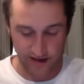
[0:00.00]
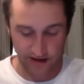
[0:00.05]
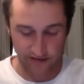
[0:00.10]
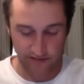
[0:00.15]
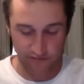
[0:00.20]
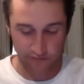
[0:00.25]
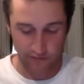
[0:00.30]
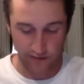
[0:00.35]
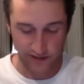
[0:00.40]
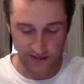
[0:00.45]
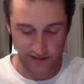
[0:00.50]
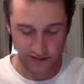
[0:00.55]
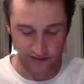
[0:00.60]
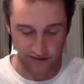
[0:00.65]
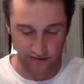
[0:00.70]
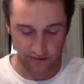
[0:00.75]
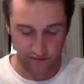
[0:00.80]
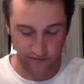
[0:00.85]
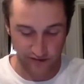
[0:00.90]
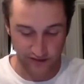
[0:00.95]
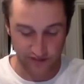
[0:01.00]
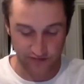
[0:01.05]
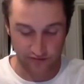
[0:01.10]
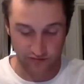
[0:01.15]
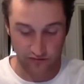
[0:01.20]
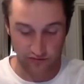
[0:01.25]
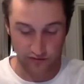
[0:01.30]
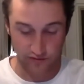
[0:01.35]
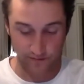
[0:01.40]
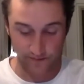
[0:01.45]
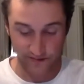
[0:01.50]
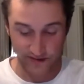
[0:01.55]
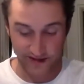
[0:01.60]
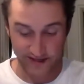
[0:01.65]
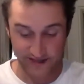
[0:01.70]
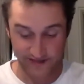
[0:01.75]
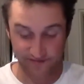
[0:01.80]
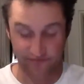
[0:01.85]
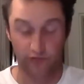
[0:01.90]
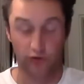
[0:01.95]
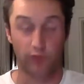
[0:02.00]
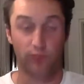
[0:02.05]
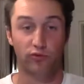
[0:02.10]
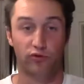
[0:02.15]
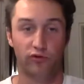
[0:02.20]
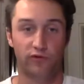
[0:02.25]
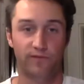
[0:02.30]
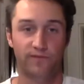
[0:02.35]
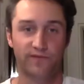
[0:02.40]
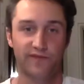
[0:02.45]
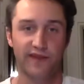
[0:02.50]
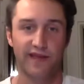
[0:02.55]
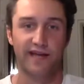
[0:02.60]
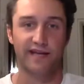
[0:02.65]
information or visual is verbal,